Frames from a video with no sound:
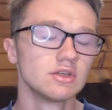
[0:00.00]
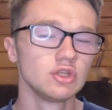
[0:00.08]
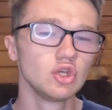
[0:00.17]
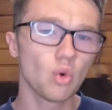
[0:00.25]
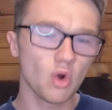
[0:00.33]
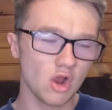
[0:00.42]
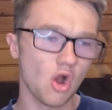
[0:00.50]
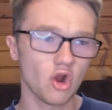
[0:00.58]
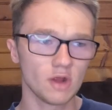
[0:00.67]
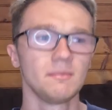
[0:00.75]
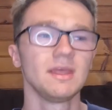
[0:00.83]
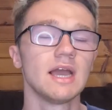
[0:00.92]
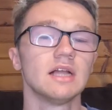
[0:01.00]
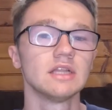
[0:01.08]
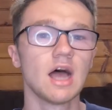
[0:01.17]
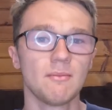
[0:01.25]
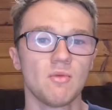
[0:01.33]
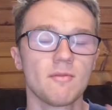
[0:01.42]
your army a
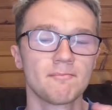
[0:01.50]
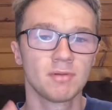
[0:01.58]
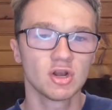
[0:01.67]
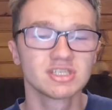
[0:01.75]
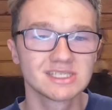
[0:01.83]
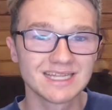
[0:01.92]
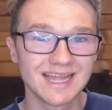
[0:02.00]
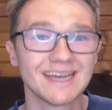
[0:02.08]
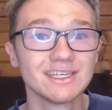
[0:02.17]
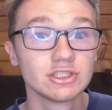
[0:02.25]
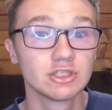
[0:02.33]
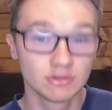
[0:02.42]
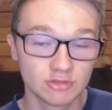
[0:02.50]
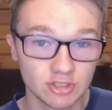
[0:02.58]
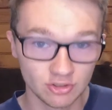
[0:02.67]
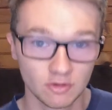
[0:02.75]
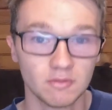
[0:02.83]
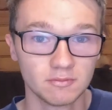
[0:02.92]
lot more personalized to you.